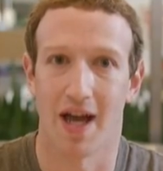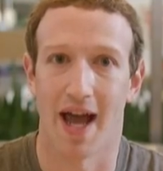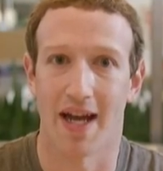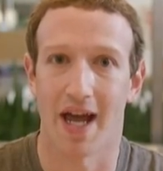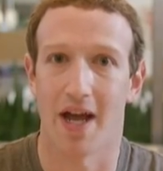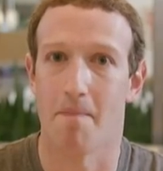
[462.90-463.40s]

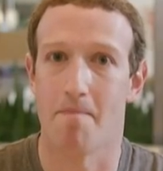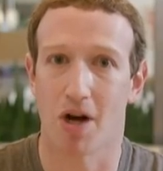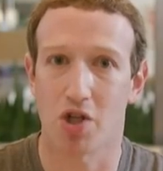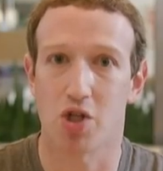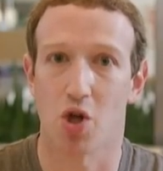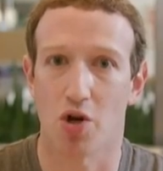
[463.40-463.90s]
and at a
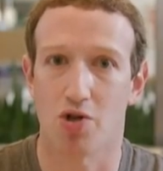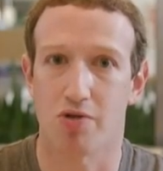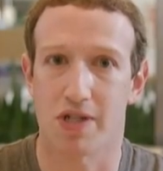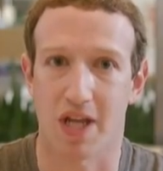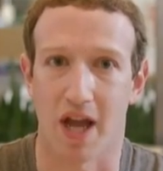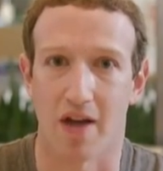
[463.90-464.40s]
much
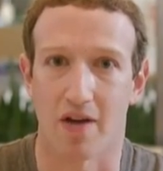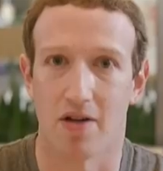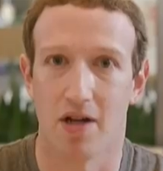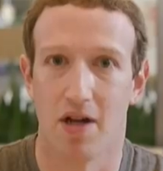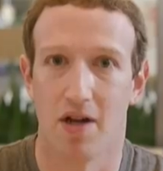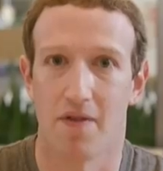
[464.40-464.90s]
larger
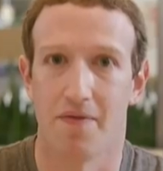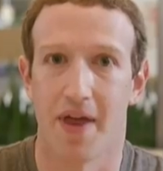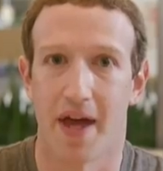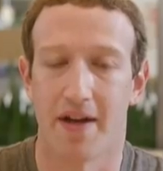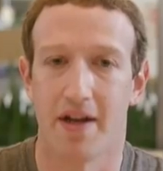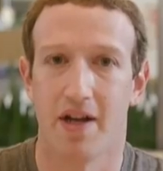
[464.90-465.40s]
scale
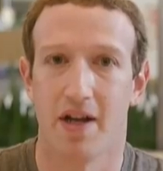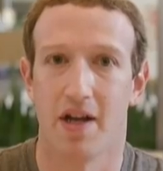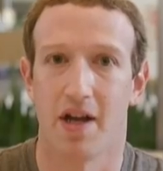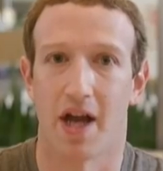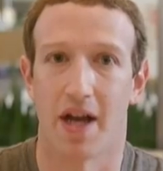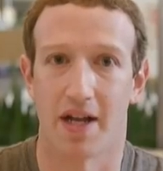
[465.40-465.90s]
than
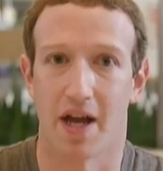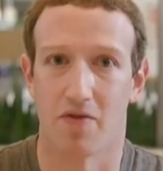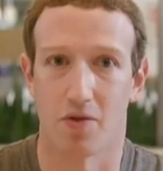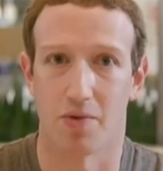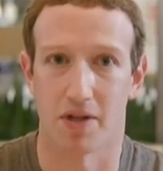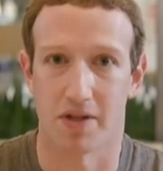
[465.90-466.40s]
had
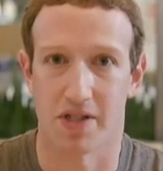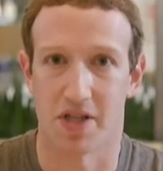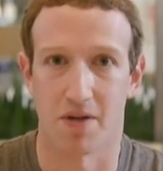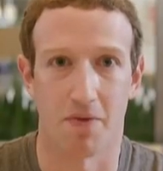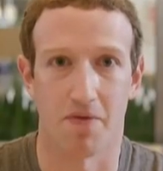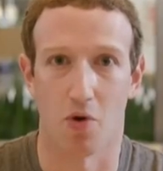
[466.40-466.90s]
ever been
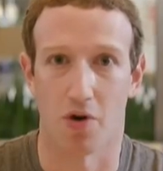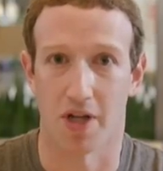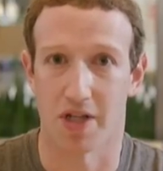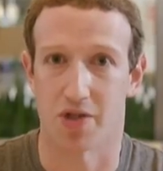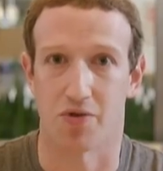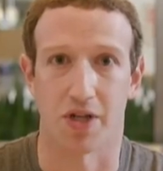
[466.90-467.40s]
seen before in
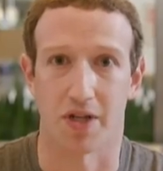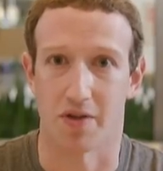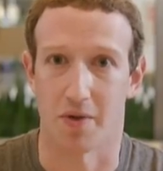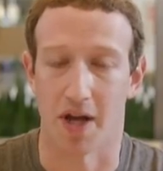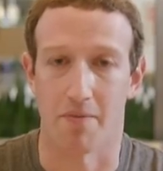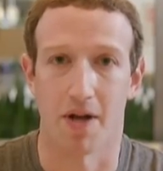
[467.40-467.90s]
history,
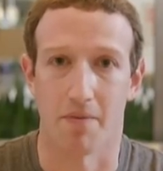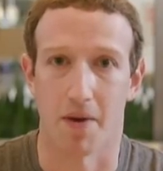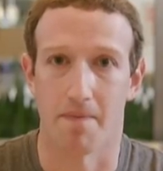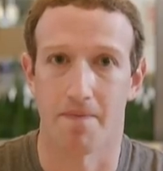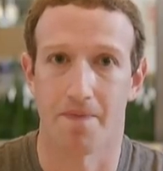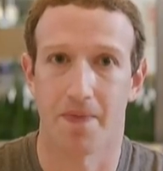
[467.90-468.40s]
at a
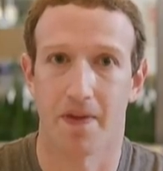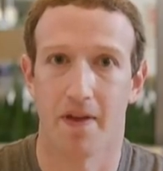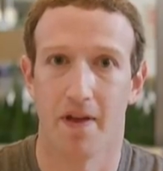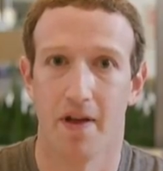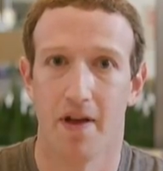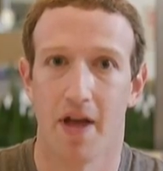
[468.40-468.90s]
minimum.
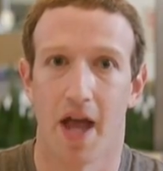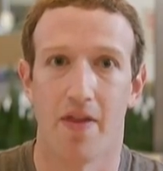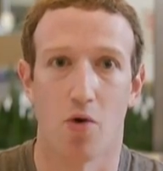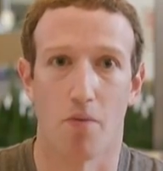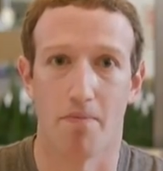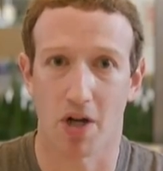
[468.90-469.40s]

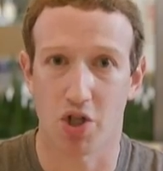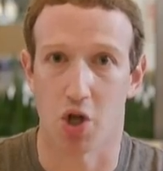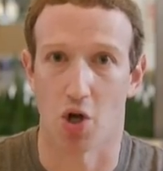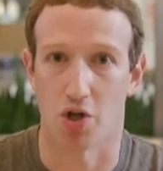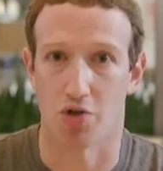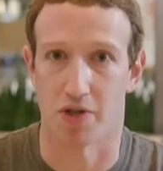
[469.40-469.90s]
And they were much
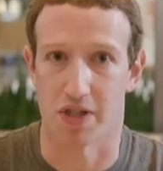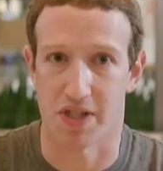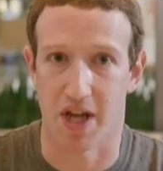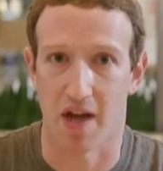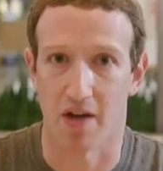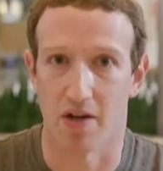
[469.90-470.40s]
larger in
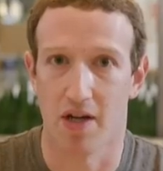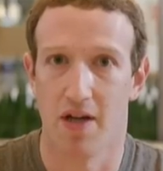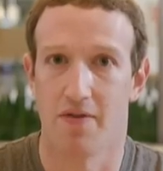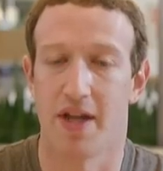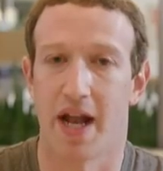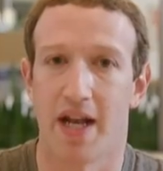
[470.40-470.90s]
scale
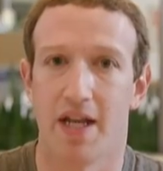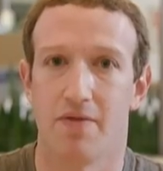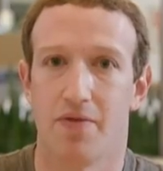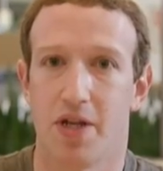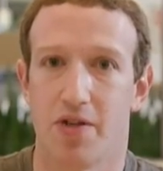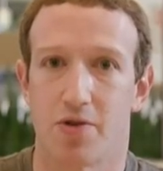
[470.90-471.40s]
than any
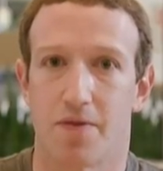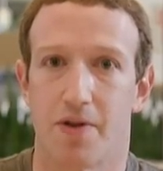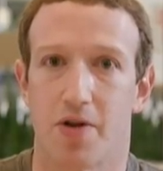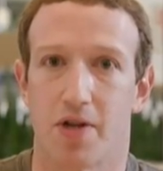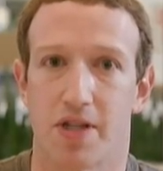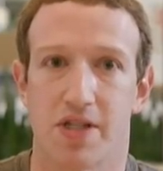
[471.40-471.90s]
of the
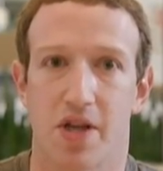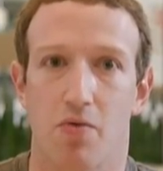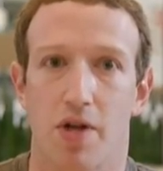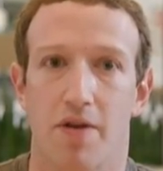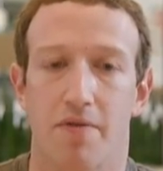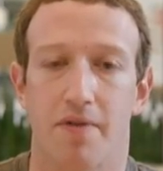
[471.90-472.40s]
interference
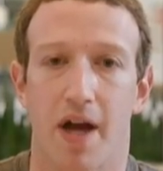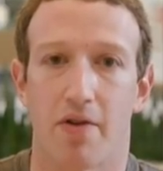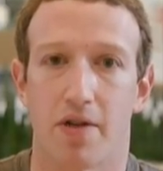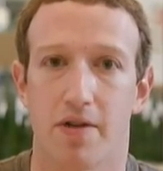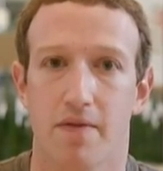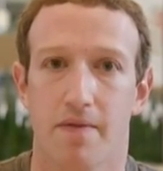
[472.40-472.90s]
that we have
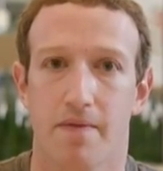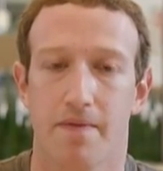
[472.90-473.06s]
found.